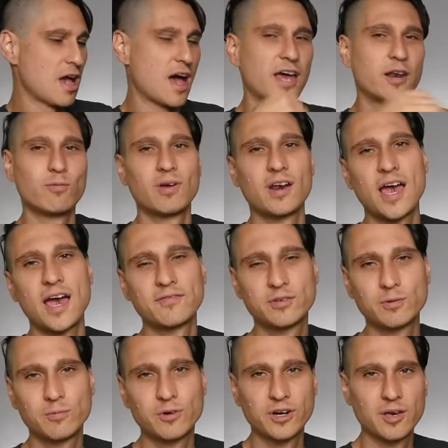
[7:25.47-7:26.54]
I don't want to have
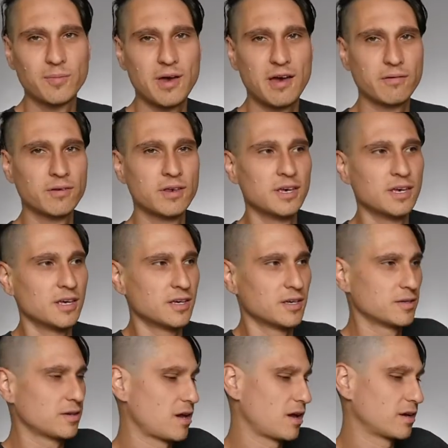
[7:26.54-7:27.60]
to worry about
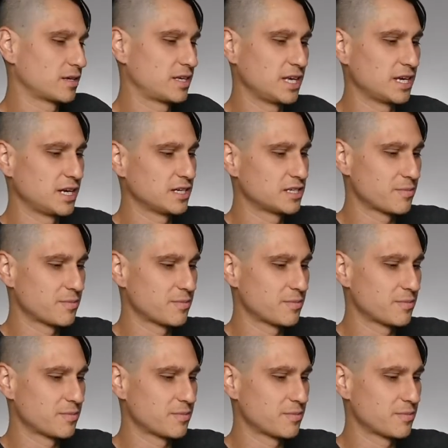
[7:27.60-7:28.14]
getting